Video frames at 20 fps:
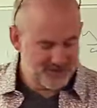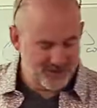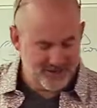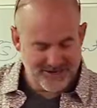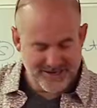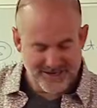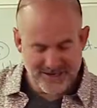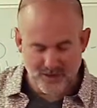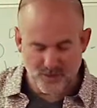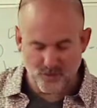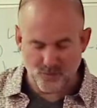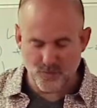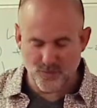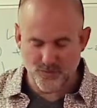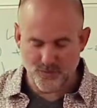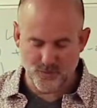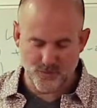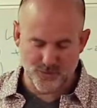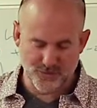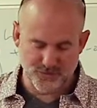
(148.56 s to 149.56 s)
so now
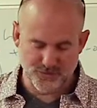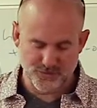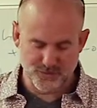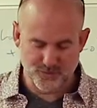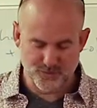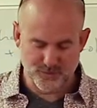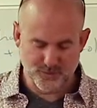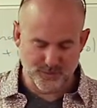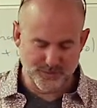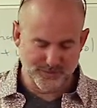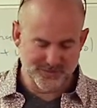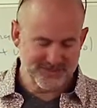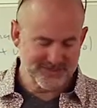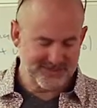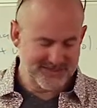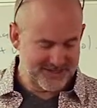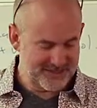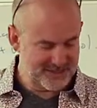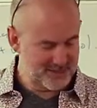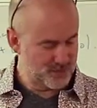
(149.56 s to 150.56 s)
what we want to do, we want to
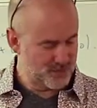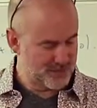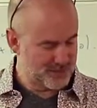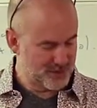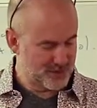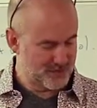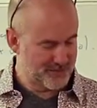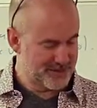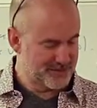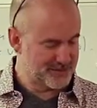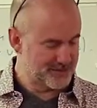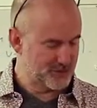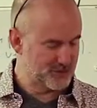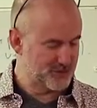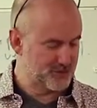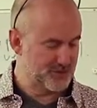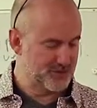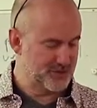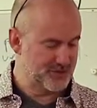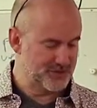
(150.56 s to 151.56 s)
assess whether your
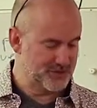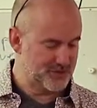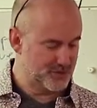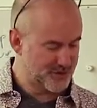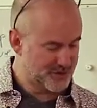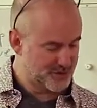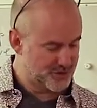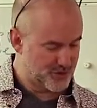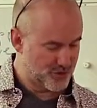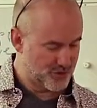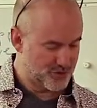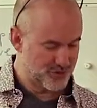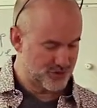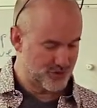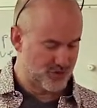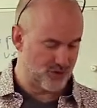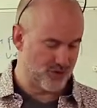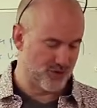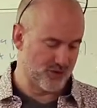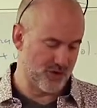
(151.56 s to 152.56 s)
muscle can switch on
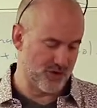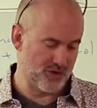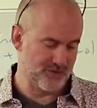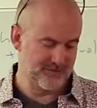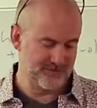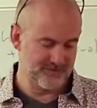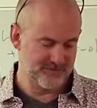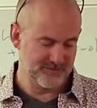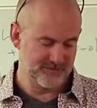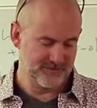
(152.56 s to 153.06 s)
or off